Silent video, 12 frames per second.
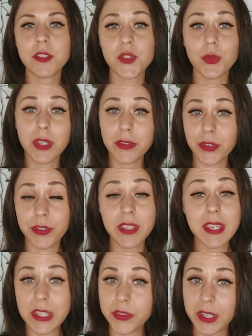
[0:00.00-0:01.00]
So another
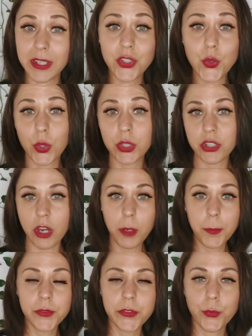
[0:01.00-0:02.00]
key thing to
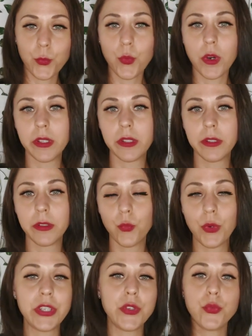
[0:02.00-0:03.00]
adopt
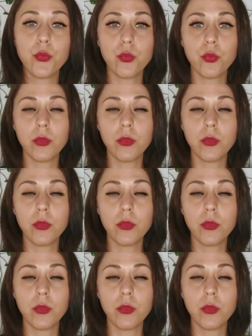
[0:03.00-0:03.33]
when you